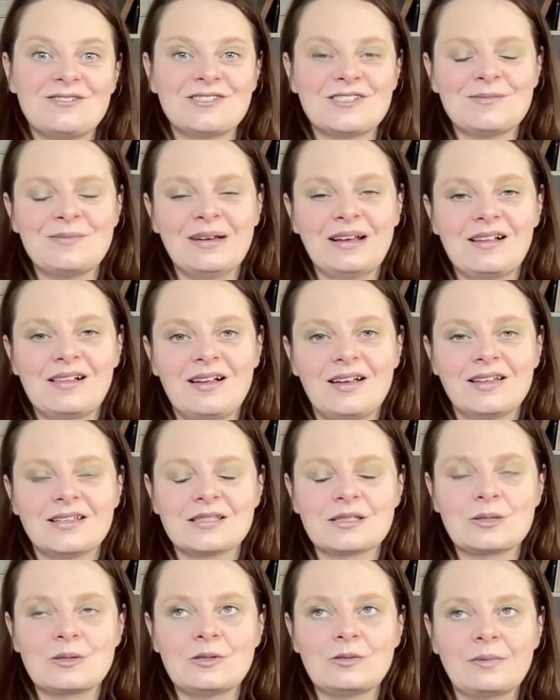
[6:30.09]
Lots of my
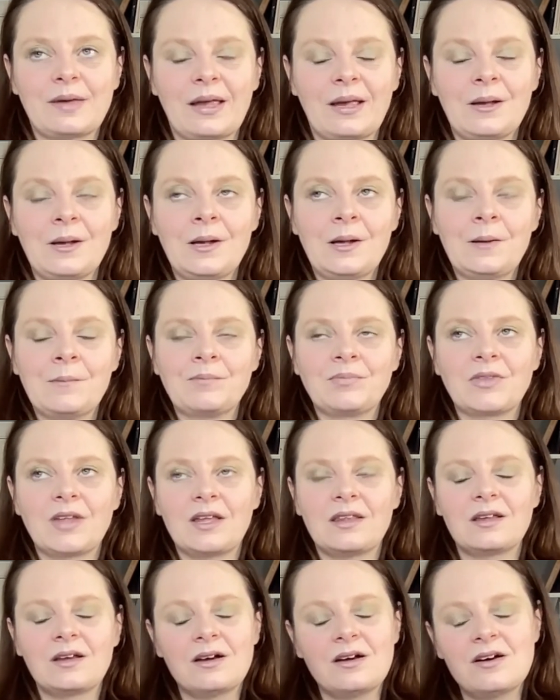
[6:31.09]
clients call me
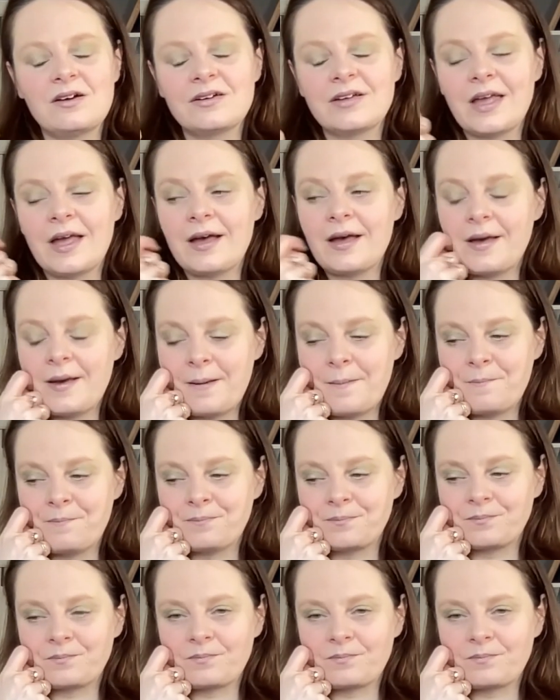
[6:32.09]
and they go, oh yeah,